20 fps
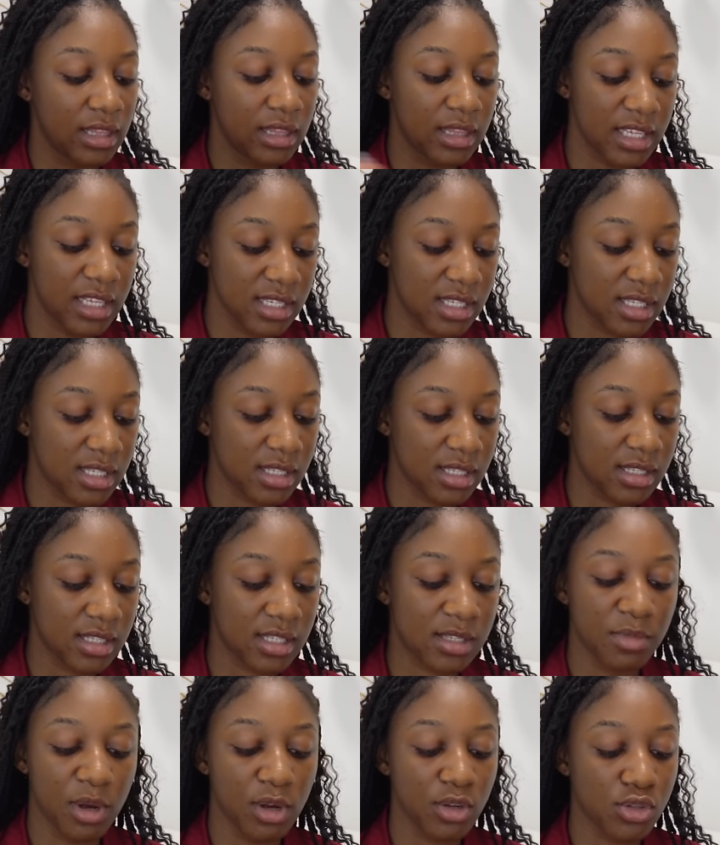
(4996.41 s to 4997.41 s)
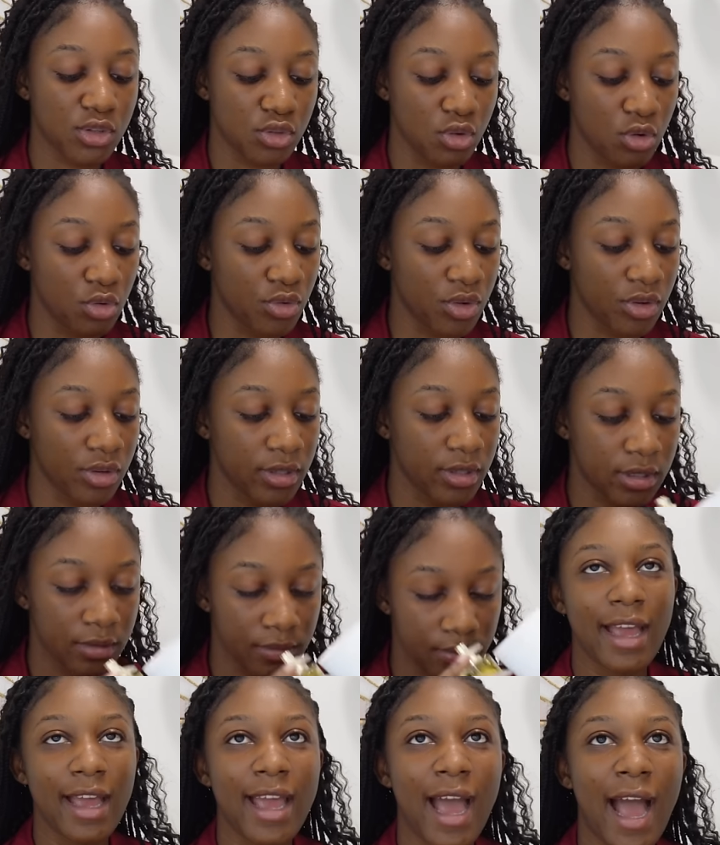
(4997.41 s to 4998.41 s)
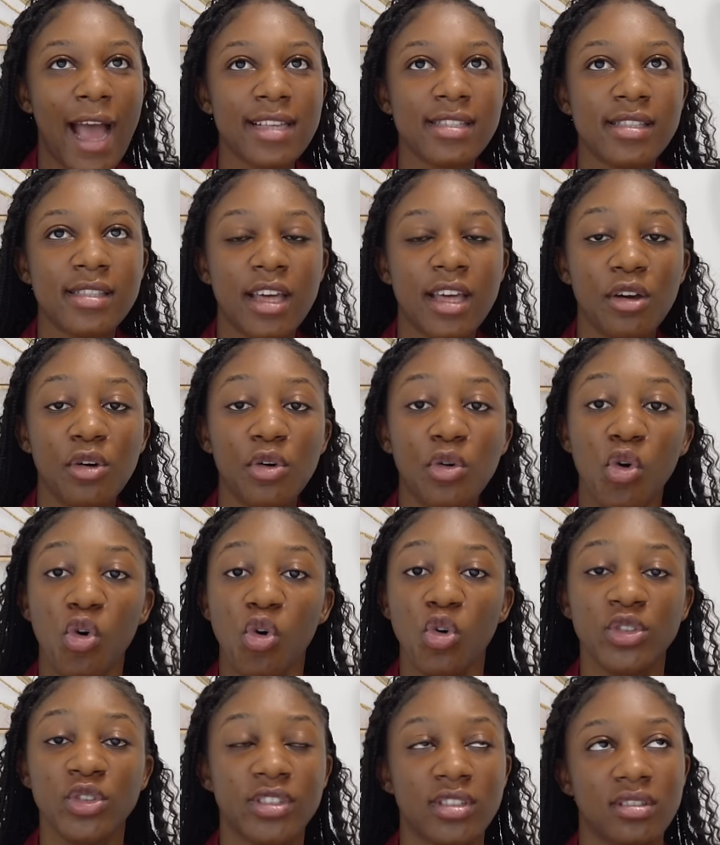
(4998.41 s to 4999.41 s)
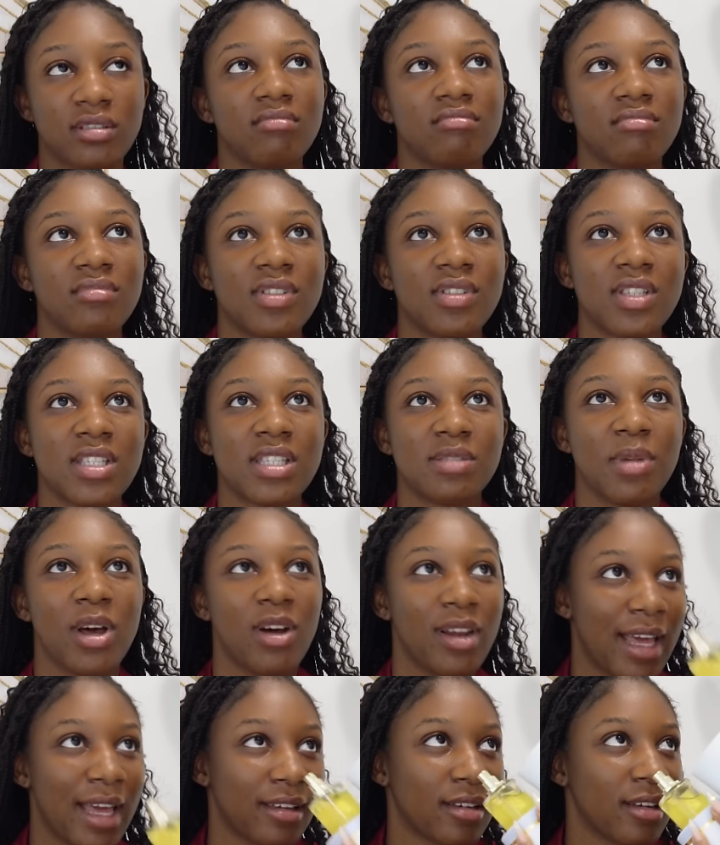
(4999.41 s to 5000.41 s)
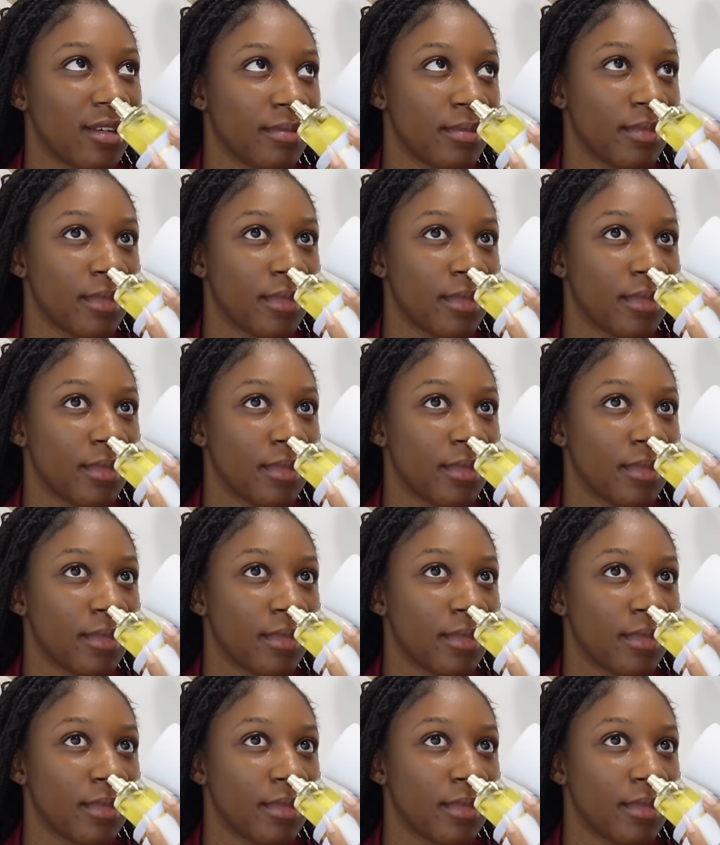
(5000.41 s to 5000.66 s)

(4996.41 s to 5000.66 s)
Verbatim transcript: this smells so good it has the oud smell like